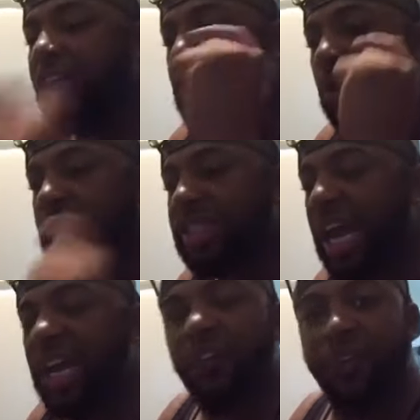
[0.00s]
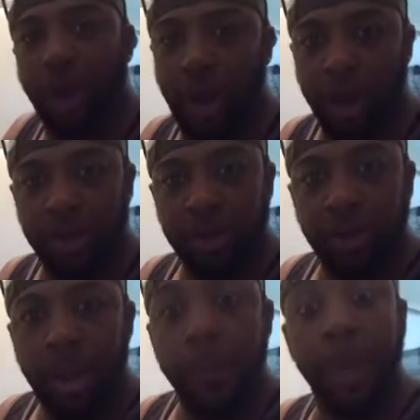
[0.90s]
going to stand up for her.
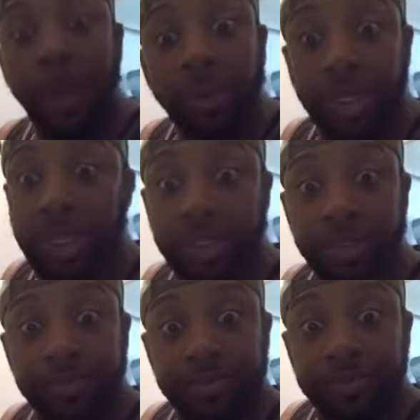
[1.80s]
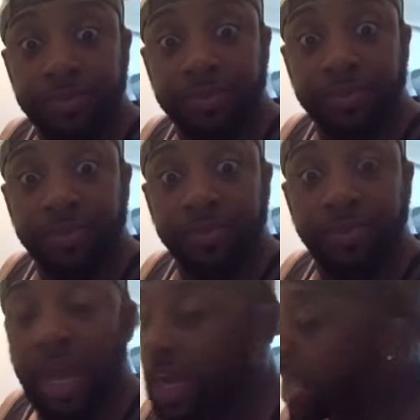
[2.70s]
Period.
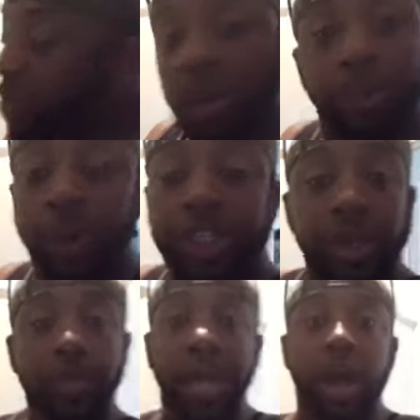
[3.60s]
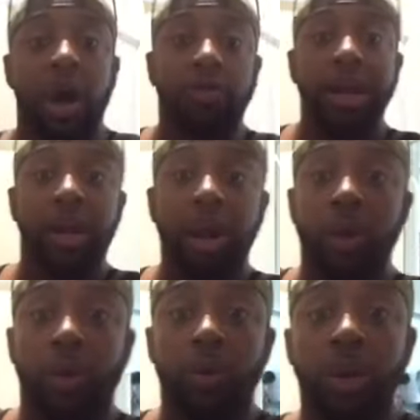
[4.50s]
Now, you can preach on that all day
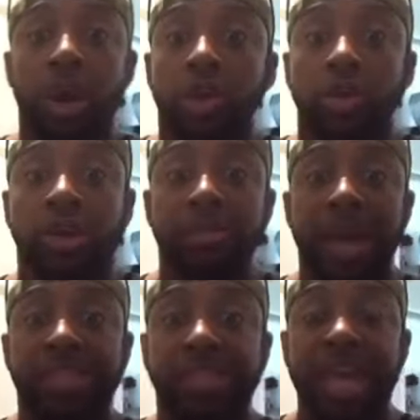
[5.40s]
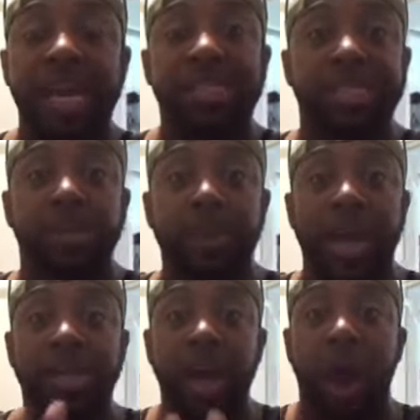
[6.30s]
long. You can make statuses about
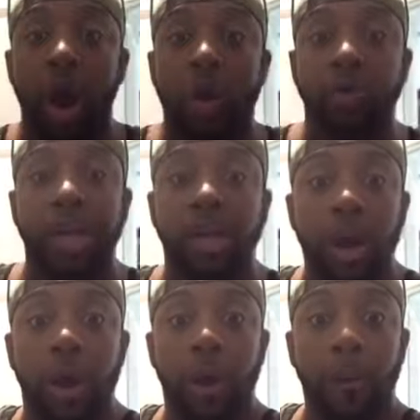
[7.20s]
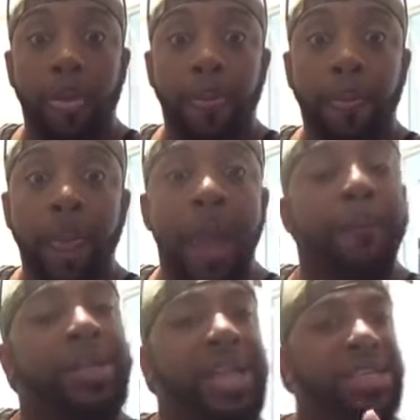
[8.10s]
that all day long.
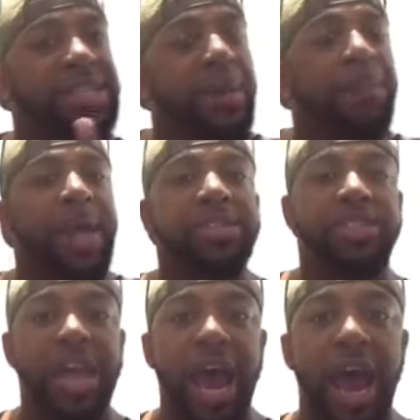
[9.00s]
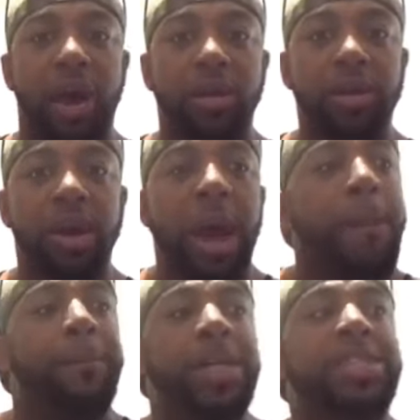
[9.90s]
But that's that man's child.
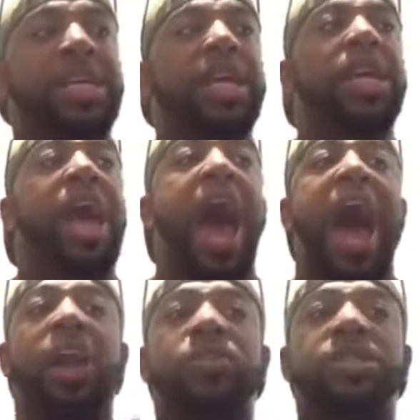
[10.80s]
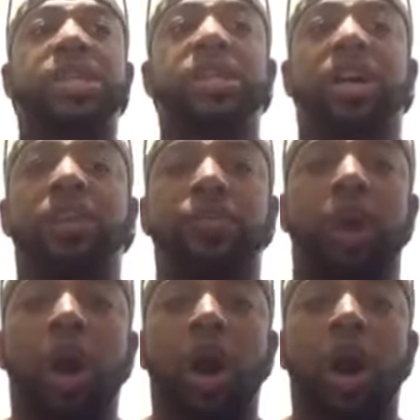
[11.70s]
But see, I don't see none of y'all